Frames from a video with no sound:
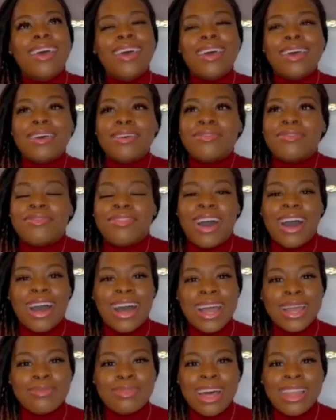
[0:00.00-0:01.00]

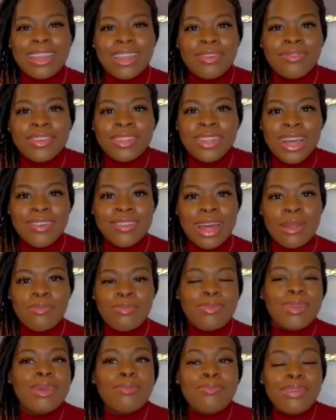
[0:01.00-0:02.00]
vibe, that lovey-dovey.
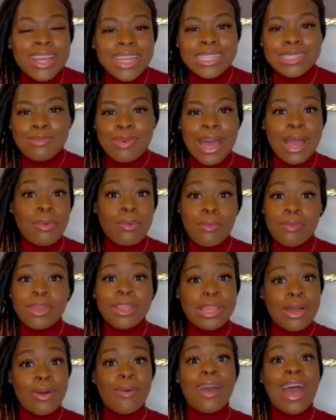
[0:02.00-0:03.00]
It brings back what we
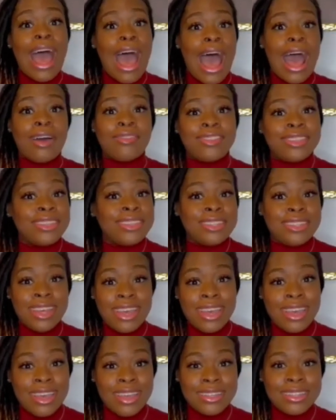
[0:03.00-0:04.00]
don't have
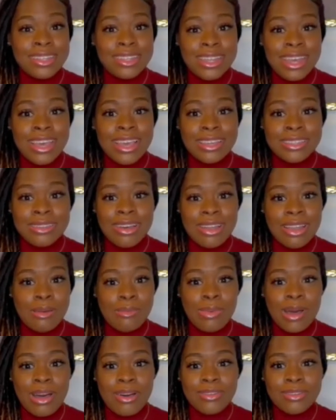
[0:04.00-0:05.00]
today. Today is all
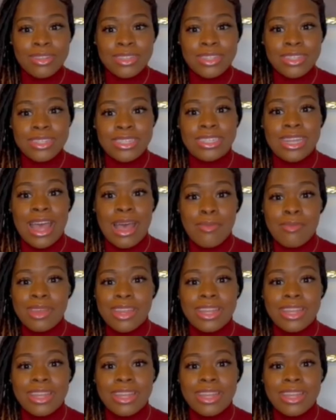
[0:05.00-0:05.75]
about jamming,